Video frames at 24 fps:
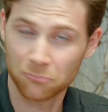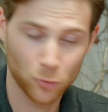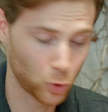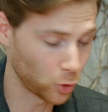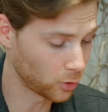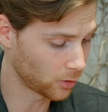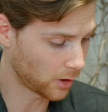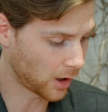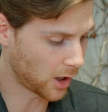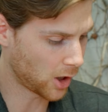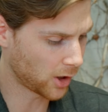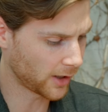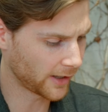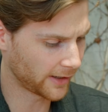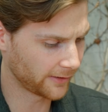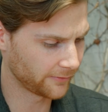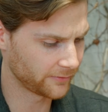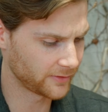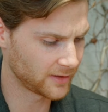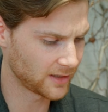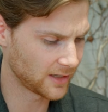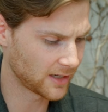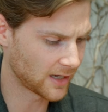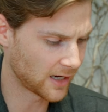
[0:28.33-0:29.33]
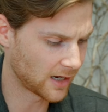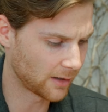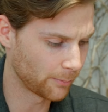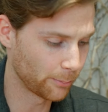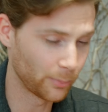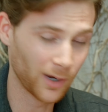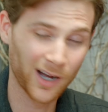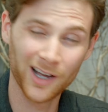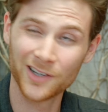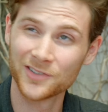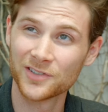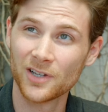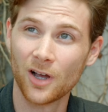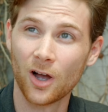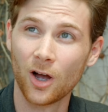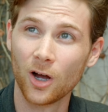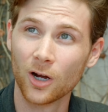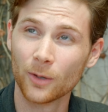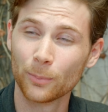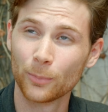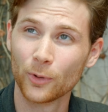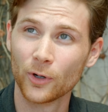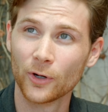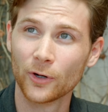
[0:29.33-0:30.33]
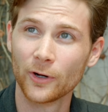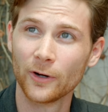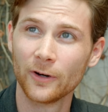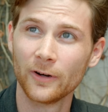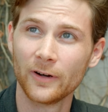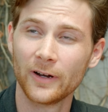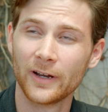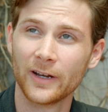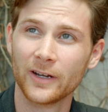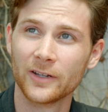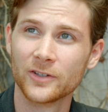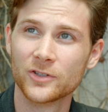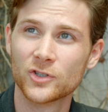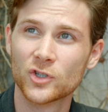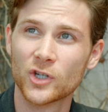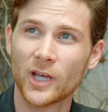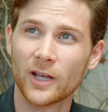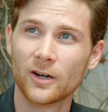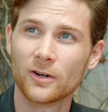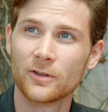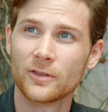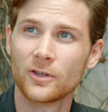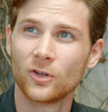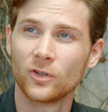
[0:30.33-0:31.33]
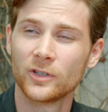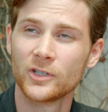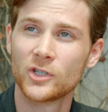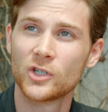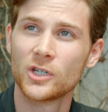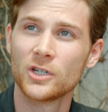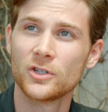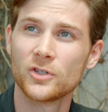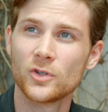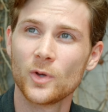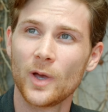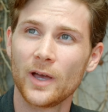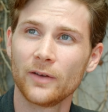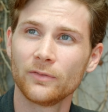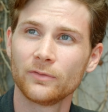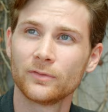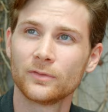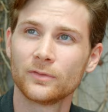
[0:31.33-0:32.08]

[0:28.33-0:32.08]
Cool. I'll have the Boss Hog Burger, and is cheddar the only cheese you have?